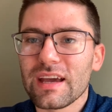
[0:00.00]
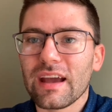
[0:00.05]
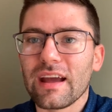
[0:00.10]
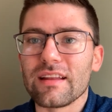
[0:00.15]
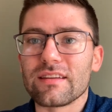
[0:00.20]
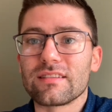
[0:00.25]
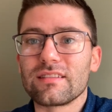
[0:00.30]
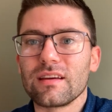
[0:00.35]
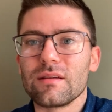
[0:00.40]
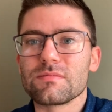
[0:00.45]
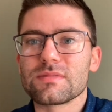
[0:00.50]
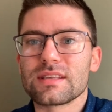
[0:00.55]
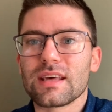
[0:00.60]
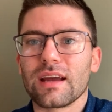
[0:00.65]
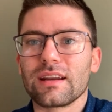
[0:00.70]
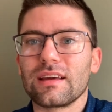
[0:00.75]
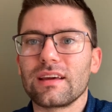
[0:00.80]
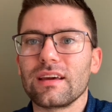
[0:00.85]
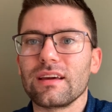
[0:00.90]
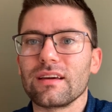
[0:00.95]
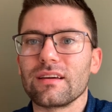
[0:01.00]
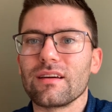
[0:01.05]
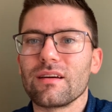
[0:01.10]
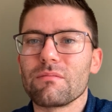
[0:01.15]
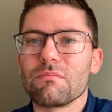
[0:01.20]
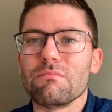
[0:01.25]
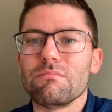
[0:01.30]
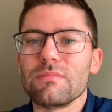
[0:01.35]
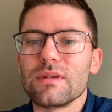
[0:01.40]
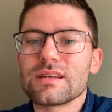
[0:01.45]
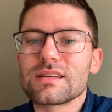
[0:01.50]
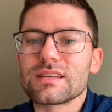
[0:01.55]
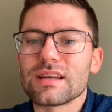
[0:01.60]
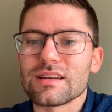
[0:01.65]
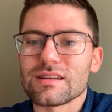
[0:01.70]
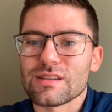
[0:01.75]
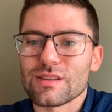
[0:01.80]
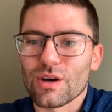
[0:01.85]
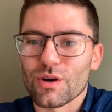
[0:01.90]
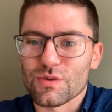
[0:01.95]
It seems that he
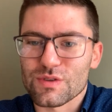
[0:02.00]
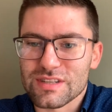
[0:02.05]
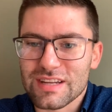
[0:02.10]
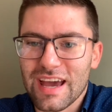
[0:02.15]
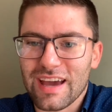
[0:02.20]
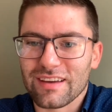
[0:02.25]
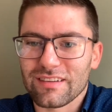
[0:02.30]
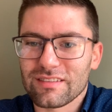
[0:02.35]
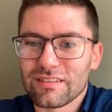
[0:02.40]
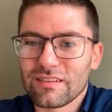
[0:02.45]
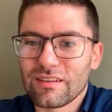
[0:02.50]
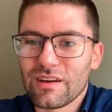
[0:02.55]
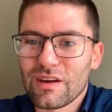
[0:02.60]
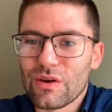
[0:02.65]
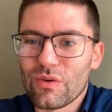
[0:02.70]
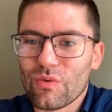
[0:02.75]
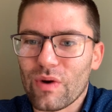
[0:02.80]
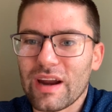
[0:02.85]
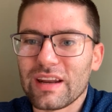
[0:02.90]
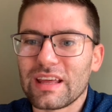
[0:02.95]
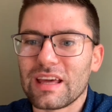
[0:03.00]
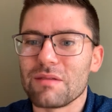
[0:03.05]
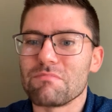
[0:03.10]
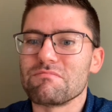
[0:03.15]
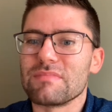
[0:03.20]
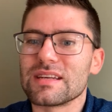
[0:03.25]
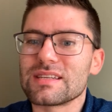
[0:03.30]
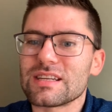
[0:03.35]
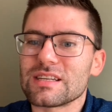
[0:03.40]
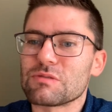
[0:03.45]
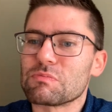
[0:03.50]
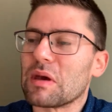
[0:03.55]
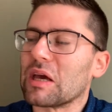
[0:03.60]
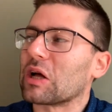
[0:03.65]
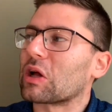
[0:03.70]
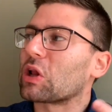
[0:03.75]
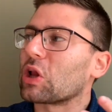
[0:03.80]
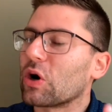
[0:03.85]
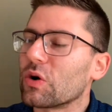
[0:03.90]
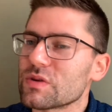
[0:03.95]
misses those days, right? He misses being
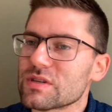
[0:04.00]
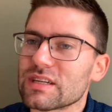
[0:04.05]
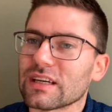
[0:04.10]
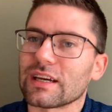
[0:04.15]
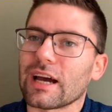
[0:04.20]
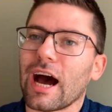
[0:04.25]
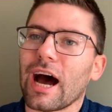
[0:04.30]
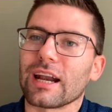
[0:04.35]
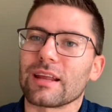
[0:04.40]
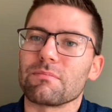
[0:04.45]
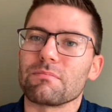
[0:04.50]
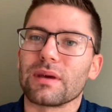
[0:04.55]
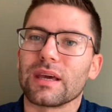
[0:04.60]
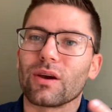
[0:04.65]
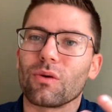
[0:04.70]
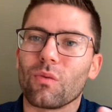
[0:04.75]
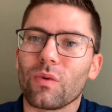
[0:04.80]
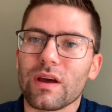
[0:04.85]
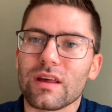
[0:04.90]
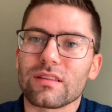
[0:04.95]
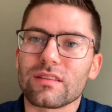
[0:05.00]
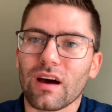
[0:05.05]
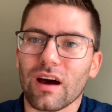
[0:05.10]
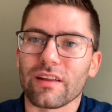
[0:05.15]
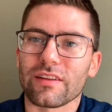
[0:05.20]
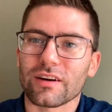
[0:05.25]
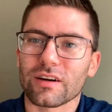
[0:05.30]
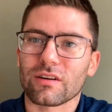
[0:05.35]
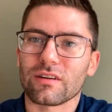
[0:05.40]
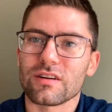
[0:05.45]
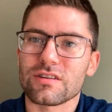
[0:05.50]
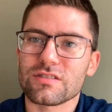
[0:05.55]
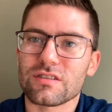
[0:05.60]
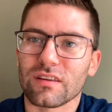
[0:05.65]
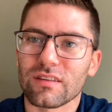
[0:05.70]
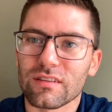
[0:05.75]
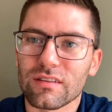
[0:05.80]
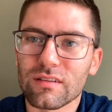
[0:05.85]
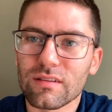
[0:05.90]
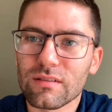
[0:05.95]
close to God and being with other
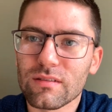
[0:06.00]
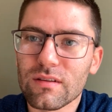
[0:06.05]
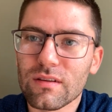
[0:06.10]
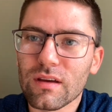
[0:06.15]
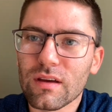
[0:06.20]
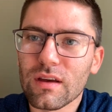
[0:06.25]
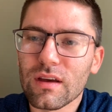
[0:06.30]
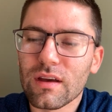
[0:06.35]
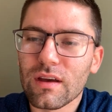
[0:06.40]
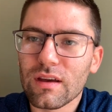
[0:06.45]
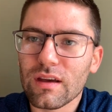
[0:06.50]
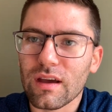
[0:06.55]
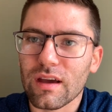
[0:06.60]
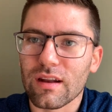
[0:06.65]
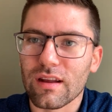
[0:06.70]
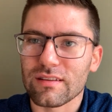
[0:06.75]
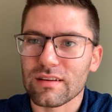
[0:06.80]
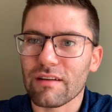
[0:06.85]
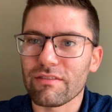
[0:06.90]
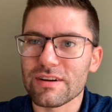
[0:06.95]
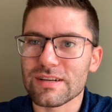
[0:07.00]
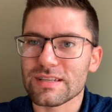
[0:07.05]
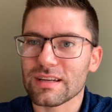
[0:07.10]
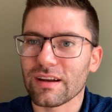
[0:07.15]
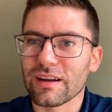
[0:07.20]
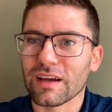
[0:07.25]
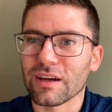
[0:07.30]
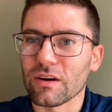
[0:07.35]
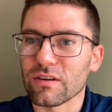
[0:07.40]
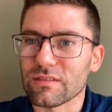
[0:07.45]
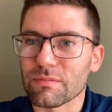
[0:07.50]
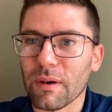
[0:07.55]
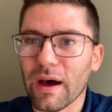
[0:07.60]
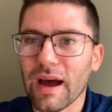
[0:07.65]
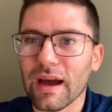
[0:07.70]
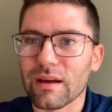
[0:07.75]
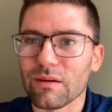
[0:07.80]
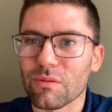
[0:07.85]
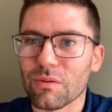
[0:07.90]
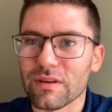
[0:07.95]
Christians. And as every Sunday goes
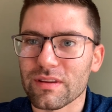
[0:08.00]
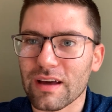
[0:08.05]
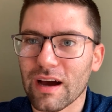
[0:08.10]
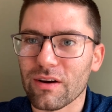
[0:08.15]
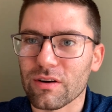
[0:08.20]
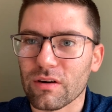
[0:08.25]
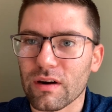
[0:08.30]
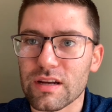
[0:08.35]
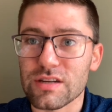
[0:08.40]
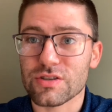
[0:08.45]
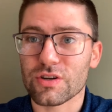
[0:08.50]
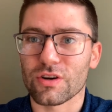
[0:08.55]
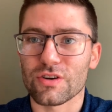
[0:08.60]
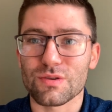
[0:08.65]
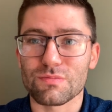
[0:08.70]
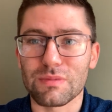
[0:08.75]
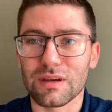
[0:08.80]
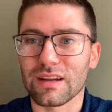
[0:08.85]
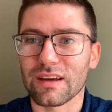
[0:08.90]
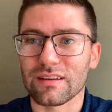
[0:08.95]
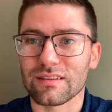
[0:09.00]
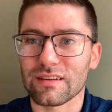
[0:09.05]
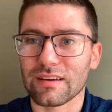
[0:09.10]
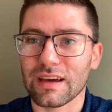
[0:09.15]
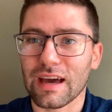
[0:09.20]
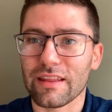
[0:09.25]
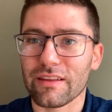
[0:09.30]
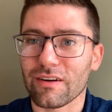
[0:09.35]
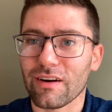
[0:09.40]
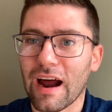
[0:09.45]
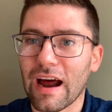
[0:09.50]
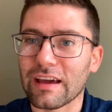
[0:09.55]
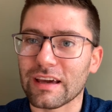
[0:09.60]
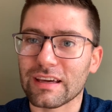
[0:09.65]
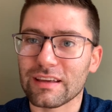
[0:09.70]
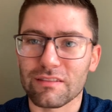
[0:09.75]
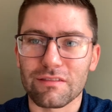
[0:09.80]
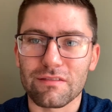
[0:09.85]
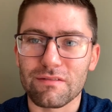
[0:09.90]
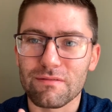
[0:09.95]
by without Grace Church meeting together, I
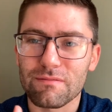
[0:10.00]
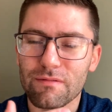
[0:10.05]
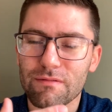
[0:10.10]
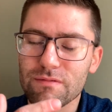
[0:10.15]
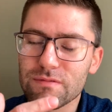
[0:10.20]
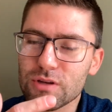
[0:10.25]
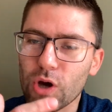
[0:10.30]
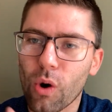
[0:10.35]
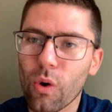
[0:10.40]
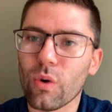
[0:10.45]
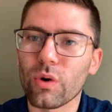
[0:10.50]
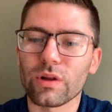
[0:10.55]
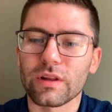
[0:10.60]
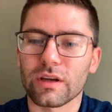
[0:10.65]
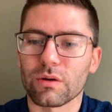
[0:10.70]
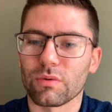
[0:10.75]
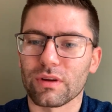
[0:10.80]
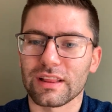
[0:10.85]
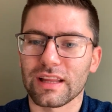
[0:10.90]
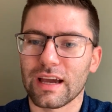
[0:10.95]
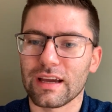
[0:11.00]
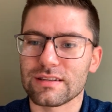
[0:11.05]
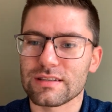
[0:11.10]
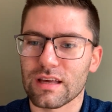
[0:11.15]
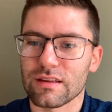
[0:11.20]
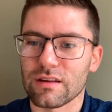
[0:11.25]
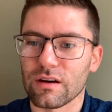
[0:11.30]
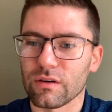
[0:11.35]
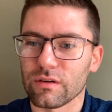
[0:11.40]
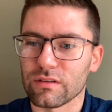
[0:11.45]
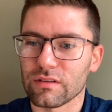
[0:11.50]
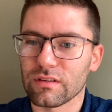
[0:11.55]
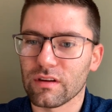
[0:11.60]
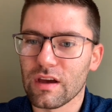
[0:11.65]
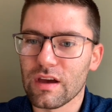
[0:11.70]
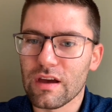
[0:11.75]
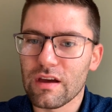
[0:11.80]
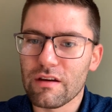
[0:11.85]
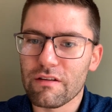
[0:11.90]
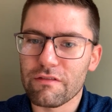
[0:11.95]
can totally relate to those
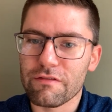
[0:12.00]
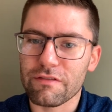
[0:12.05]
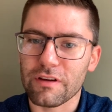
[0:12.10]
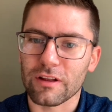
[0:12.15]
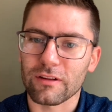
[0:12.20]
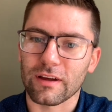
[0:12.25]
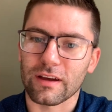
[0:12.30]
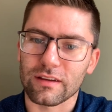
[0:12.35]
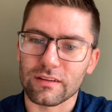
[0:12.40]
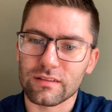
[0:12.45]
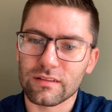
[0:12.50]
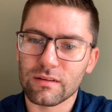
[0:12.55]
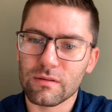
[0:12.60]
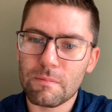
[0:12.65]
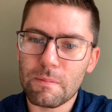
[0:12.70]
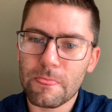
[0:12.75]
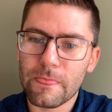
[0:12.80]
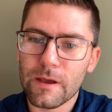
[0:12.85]
feelings.